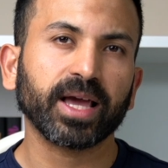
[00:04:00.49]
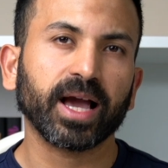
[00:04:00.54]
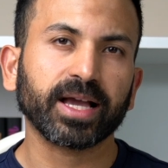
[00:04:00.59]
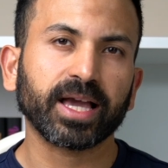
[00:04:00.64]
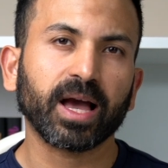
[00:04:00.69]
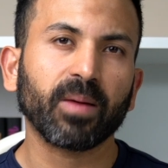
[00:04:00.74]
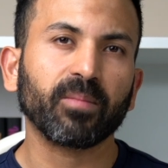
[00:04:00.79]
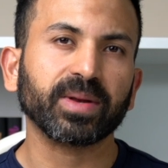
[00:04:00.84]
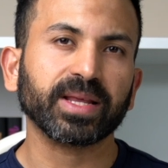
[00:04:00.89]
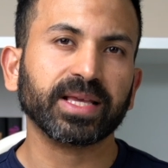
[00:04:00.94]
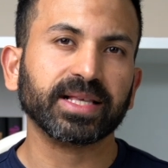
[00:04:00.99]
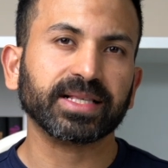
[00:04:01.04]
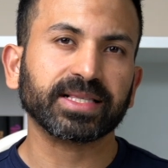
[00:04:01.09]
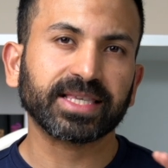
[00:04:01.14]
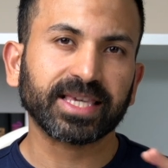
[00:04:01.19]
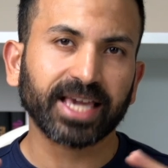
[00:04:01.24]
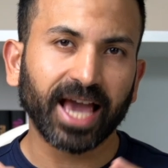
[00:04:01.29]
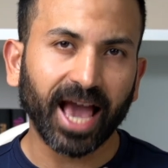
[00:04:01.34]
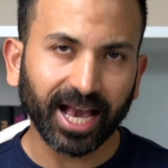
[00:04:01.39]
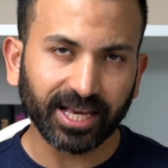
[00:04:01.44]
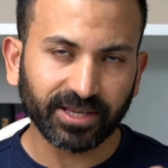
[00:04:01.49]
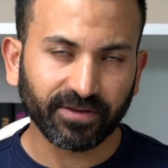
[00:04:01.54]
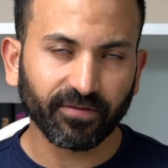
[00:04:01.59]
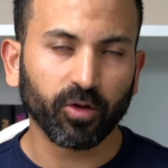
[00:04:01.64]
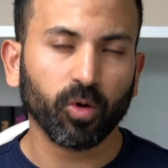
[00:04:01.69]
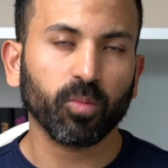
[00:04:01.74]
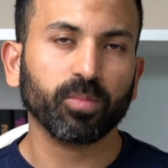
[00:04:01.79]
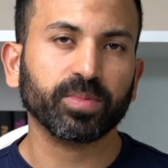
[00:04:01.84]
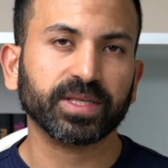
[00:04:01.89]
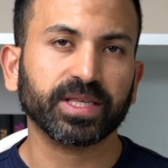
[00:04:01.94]
a company's cash
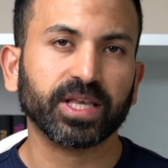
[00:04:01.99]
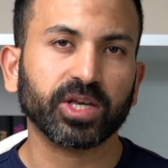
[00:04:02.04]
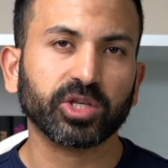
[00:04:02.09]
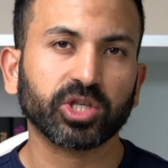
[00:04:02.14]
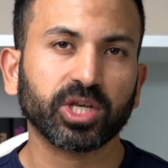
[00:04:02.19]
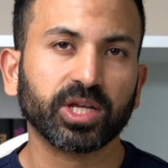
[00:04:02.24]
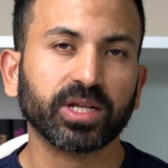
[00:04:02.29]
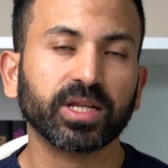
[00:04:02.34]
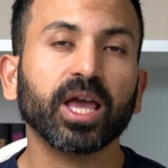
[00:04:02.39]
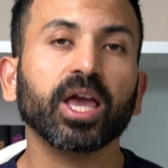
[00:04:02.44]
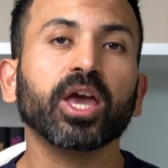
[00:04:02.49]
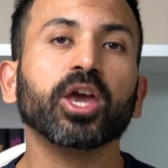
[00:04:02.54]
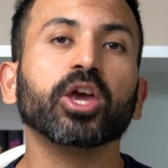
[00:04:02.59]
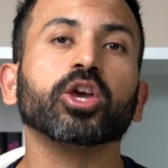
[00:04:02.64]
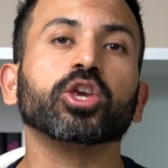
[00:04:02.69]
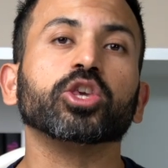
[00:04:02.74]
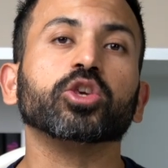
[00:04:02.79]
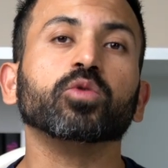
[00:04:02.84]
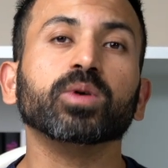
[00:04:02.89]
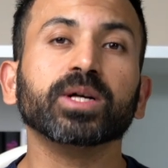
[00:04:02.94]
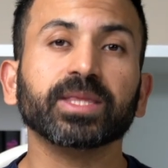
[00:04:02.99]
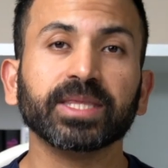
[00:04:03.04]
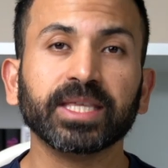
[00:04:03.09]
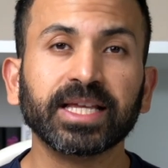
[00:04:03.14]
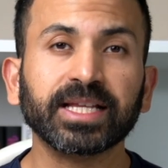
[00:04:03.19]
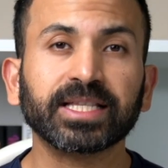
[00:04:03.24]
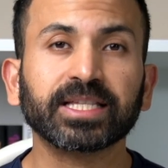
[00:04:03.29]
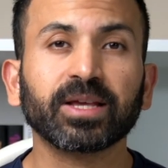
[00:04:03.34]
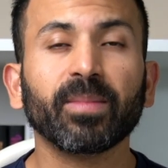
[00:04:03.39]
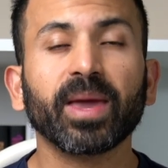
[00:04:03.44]
flow position, you will
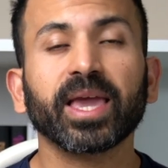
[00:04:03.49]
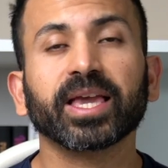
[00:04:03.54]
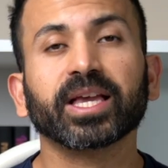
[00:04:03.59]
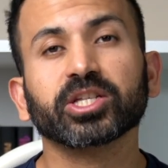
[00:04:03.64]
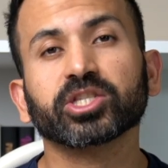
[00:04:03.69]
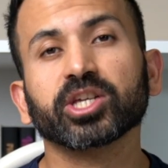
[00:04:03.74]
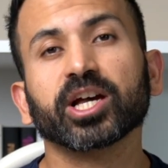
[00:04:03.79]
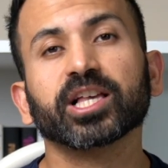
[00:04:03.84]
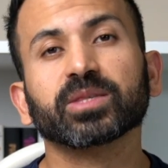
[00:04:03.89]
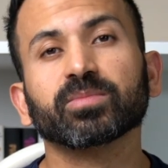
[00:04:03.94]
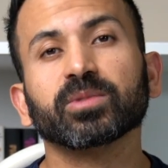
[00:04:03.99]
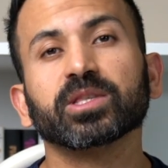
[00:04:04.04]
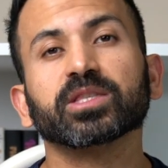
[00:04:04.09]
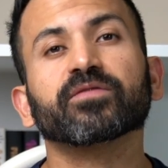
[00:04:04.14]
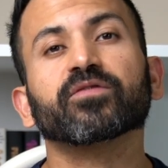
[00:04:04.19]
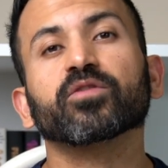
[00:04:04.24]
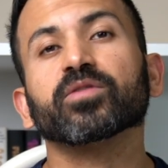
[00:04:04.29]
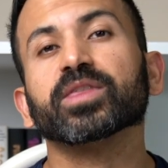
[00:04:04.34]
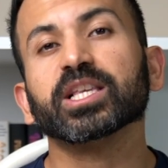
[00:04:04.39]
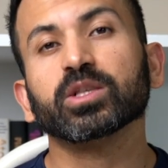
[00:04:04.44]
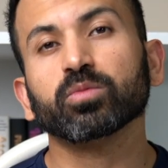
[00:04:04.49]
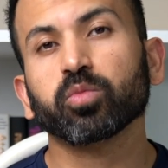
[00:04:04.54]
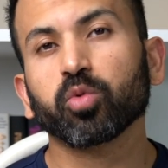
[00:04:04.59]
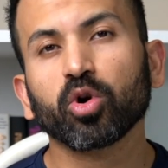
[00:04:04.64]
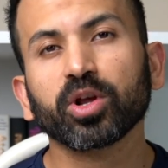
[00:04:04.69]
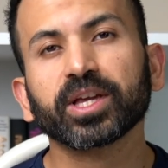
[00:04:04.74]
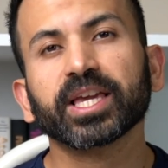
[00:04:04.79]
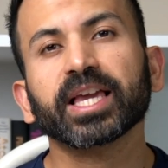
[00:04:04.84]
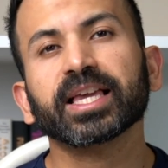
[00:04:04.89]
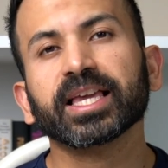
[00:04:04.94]
need to make adjustments for these
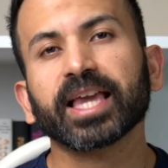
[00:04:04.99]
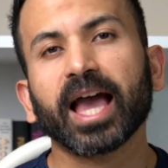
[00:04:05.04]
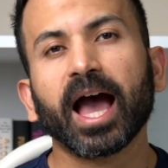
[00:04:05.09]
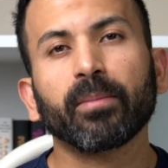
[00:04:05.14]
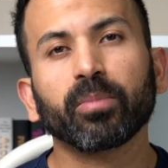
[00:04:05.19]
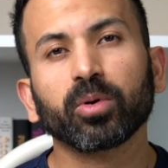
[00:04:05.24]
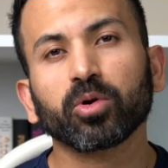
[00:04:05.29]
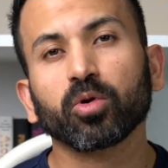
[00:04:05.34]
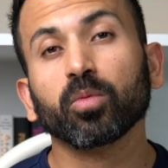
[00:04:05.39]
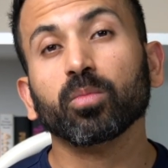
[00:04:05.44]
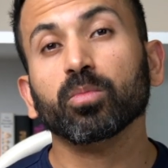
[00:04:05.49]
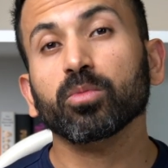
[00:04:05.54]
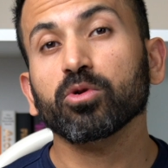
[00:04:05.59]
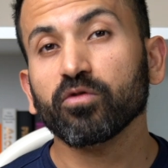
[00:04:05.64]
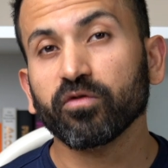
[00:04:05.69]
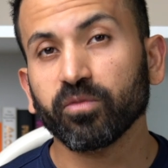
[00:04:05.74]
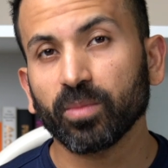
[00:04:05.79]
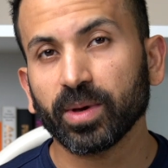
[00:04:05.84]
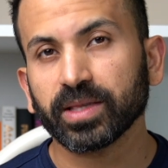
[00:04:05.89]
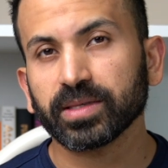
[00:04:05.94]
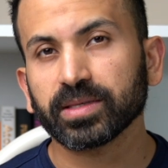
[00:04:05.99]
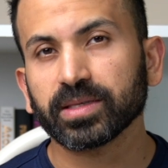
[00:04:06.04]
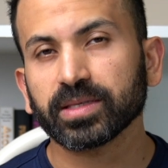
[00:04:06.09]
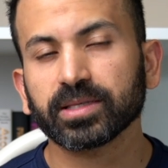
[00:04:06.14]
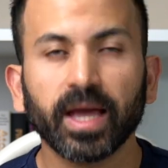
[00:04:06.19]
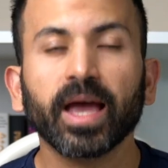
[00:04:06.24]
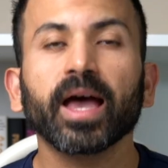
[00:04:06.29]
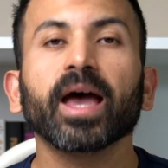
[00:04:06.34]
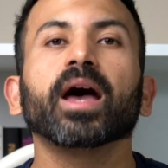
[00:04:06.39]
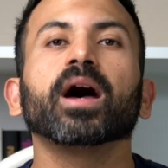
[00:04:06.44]
working capital movements.